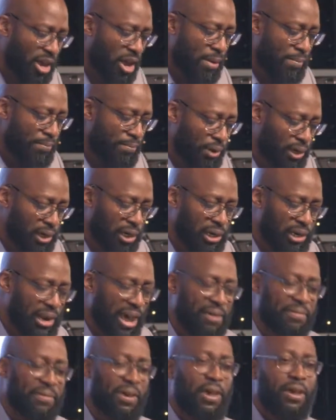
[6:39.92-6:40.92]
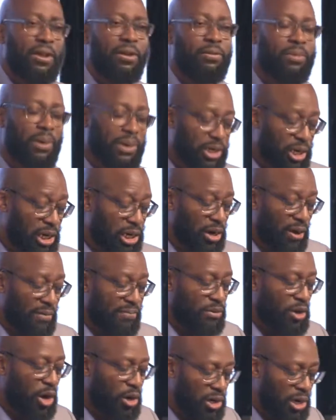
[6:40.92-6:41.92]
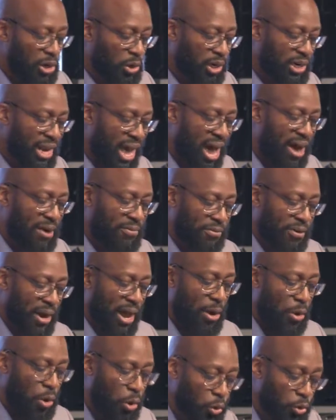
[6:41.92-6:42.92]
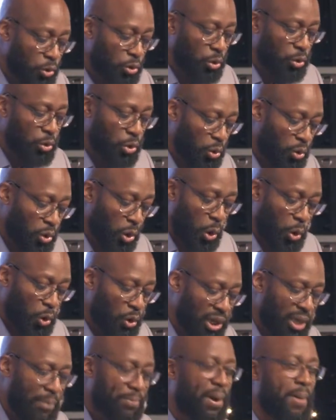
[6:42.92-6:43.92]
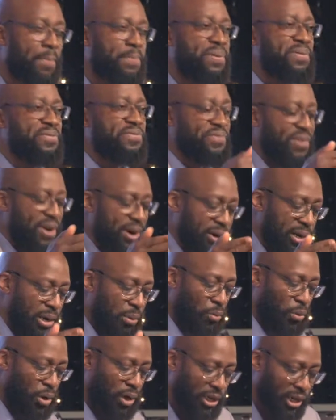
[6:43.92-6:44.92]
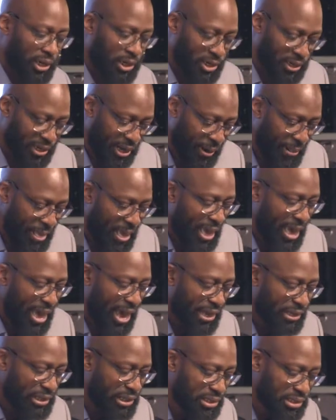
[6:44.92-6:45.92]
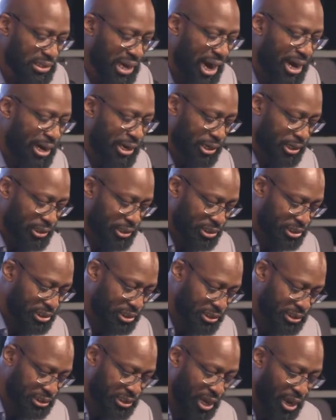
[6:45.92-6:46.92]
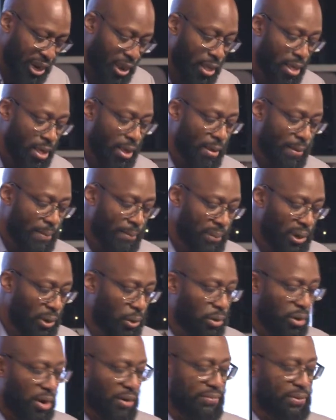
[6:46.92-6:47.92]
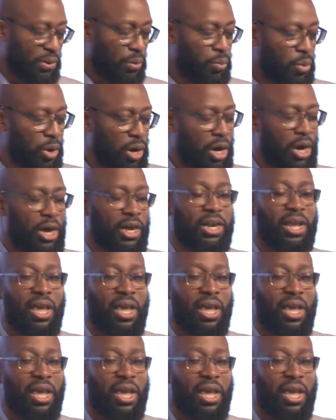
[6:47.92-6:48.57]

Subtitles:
Brotherly life, brotherly love. Not looking out for our own good only, but preferring one another and desiring the sincere milk of the word.